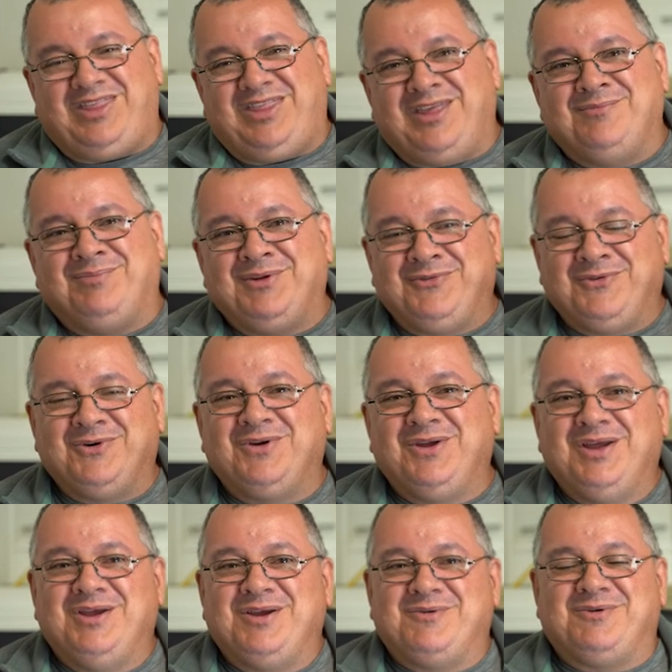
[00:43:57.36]
before,
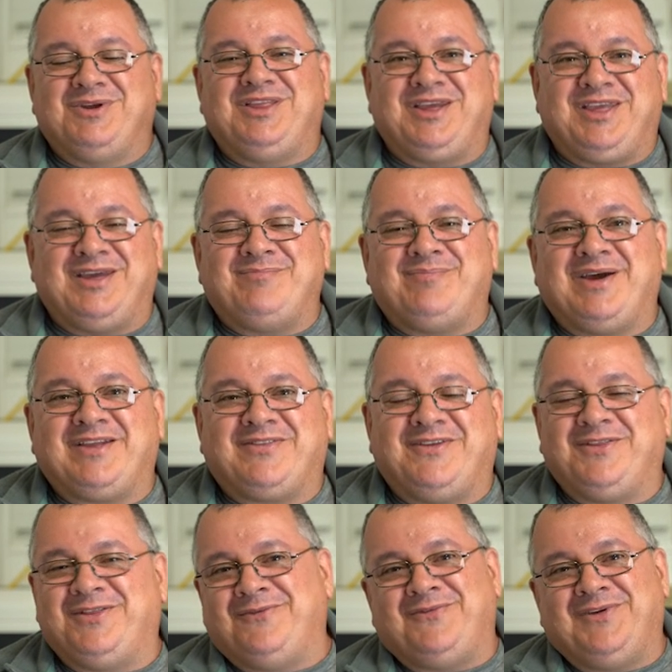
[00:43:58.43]
when you get back to
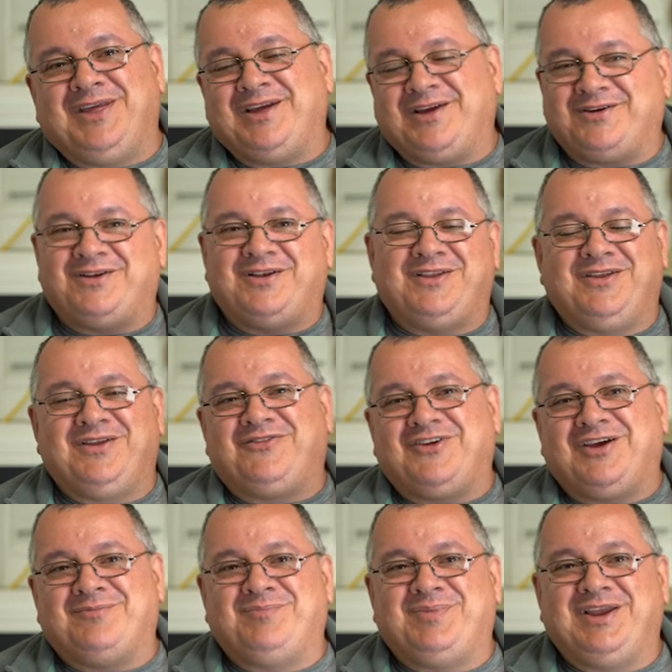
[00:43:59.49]
the vehicle and you
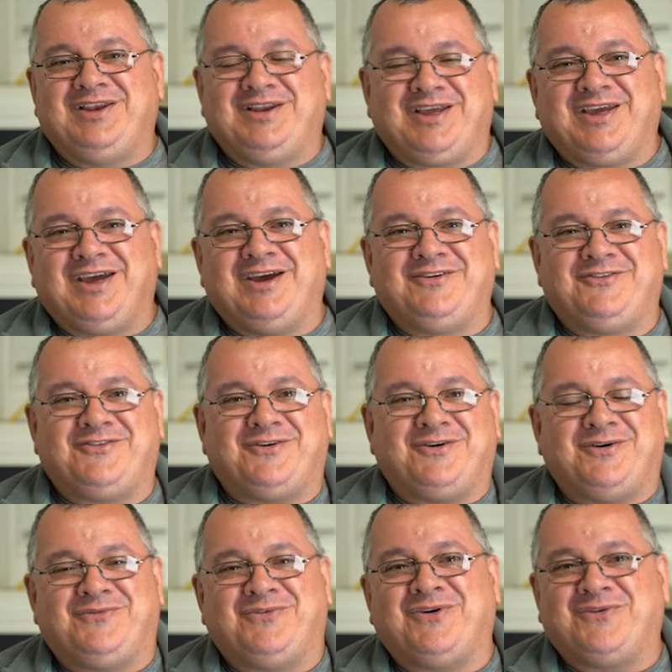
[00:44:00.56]
jump in to go
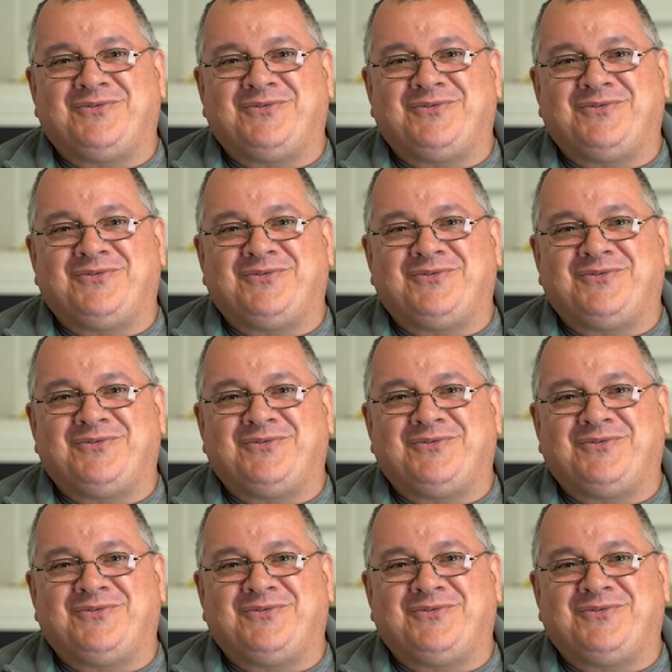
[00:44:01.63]
drive off,